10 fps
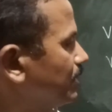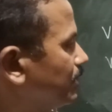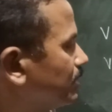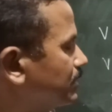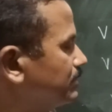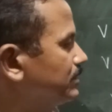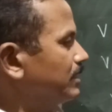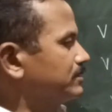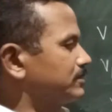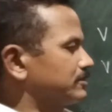a
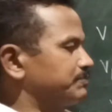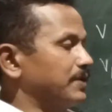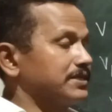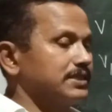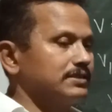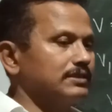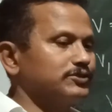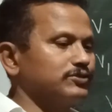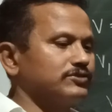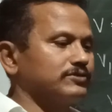conductor's particles
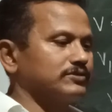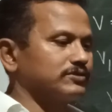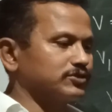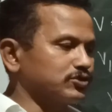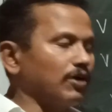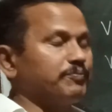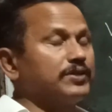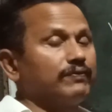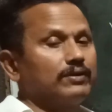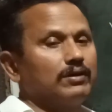to stop
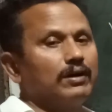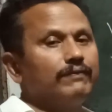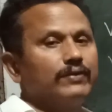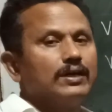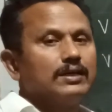the flow of